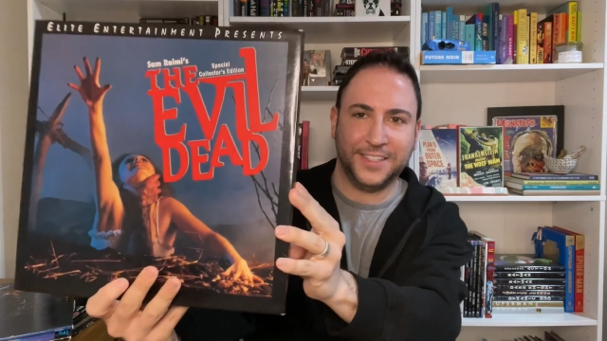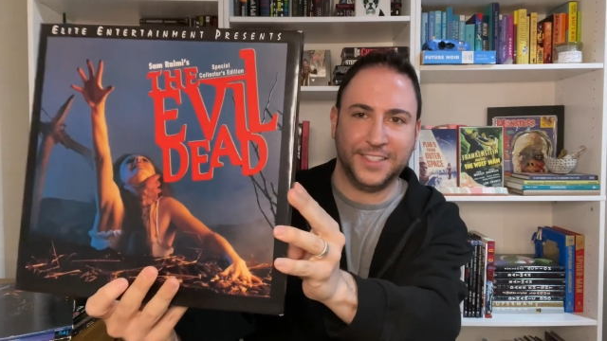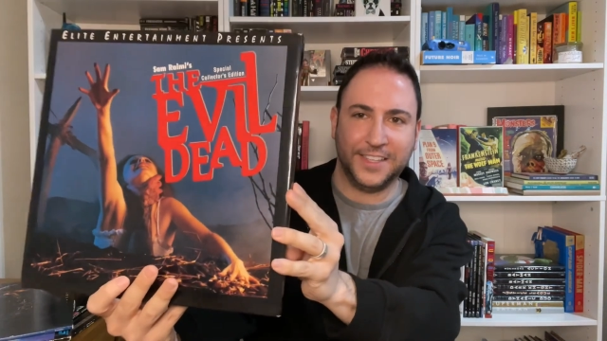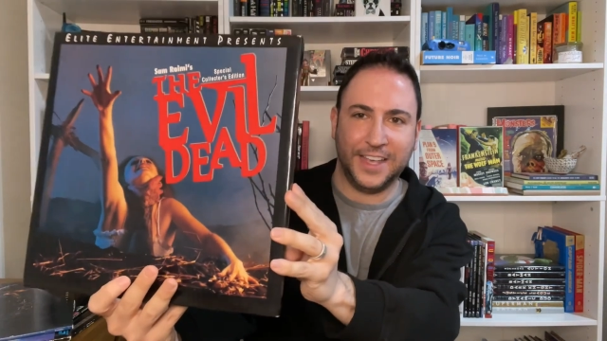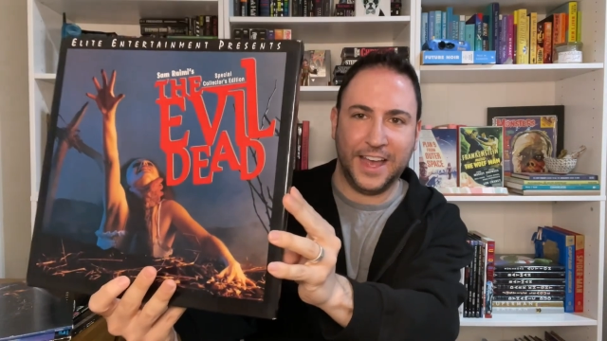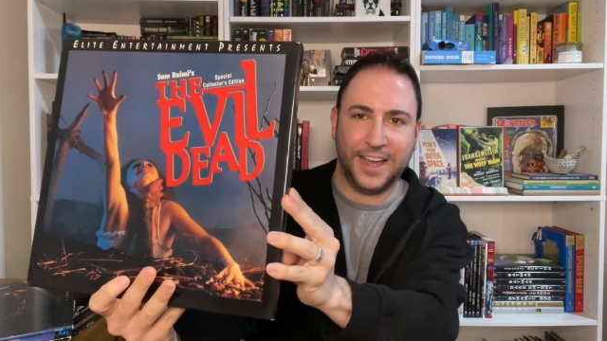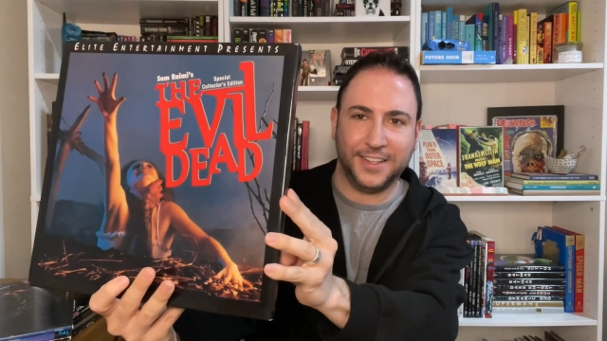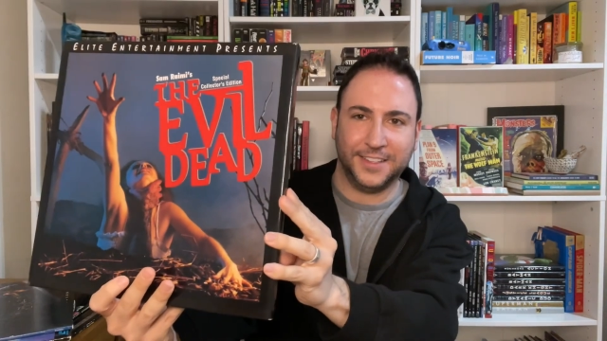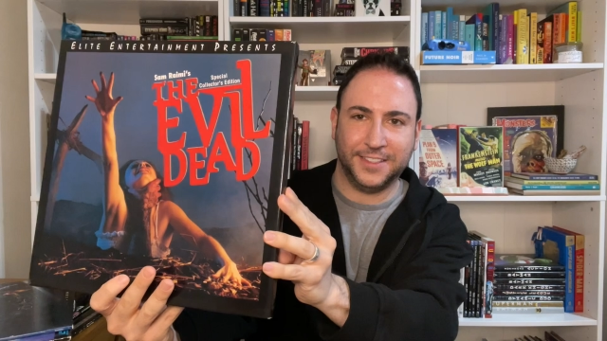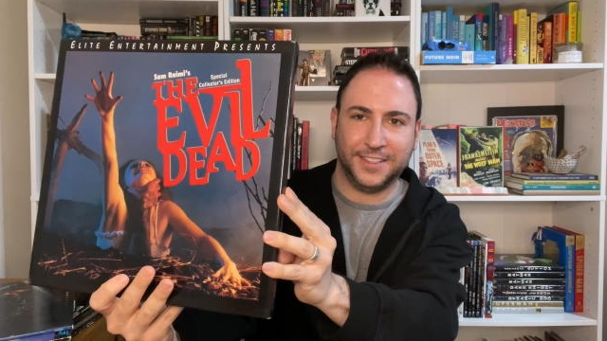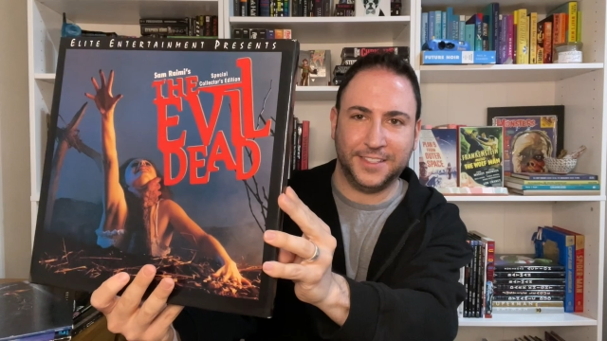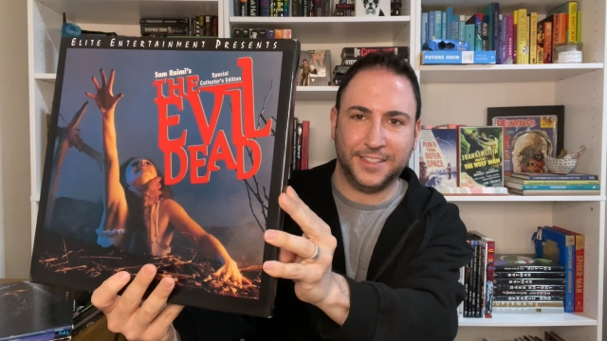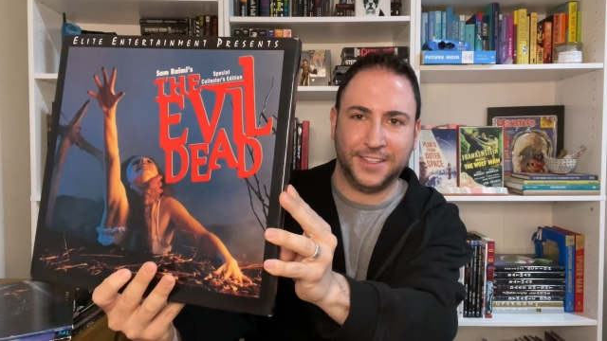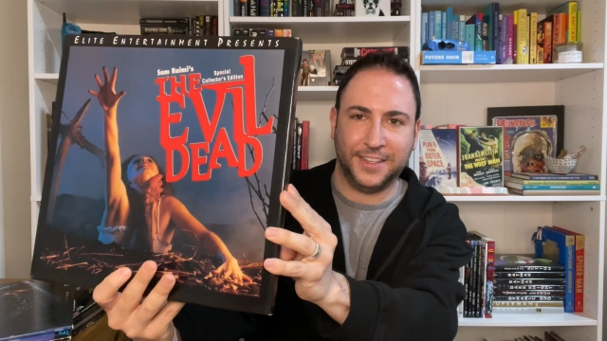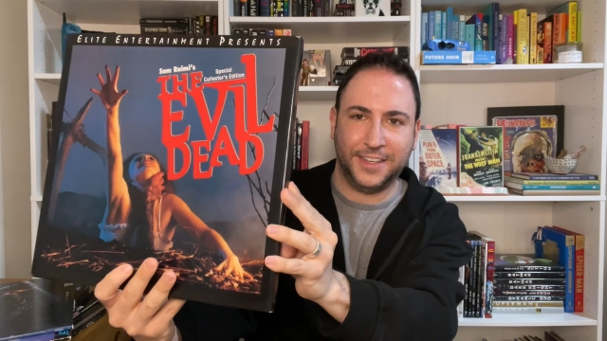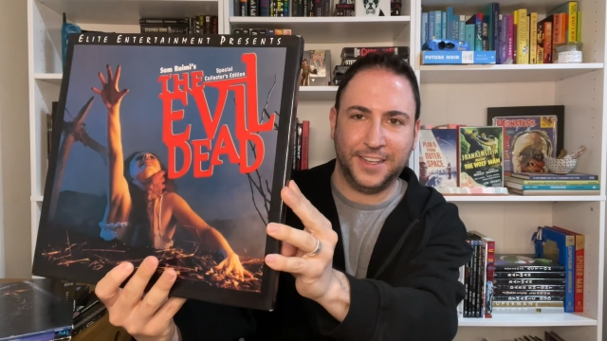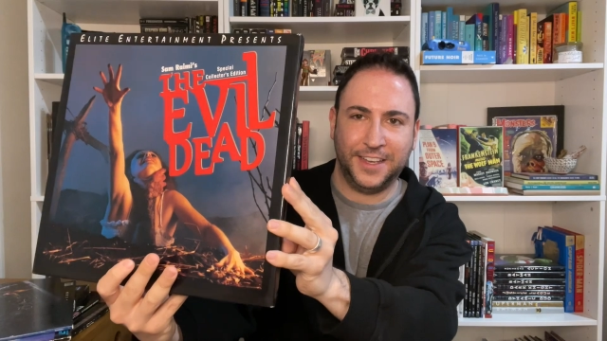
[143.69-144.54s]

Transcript: set.